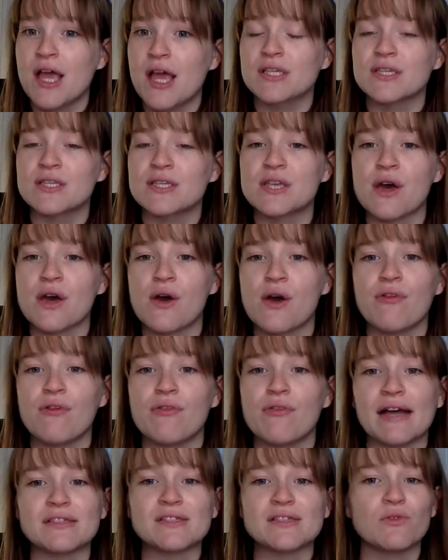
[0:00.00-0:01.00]
So
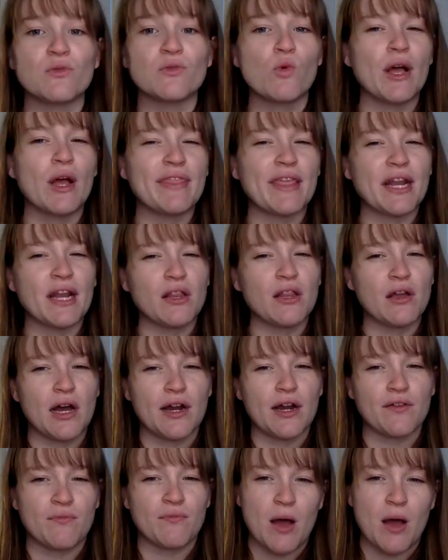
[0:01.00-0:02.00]
that's a one that a
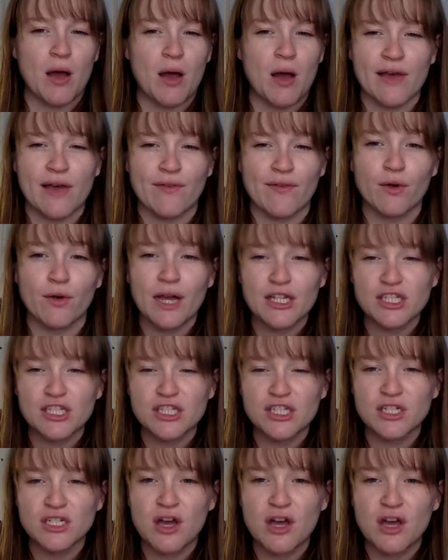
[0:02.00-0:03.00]
lot of moms have a
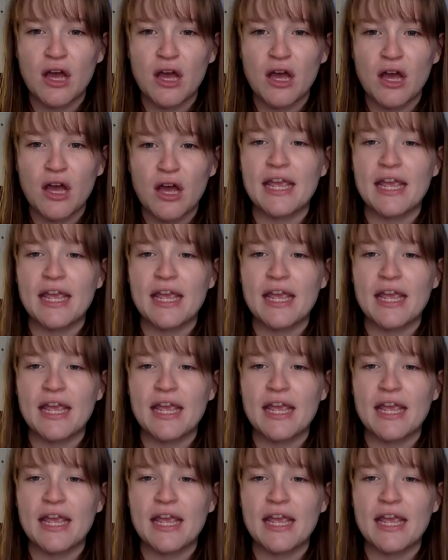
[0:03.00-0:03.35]
question on.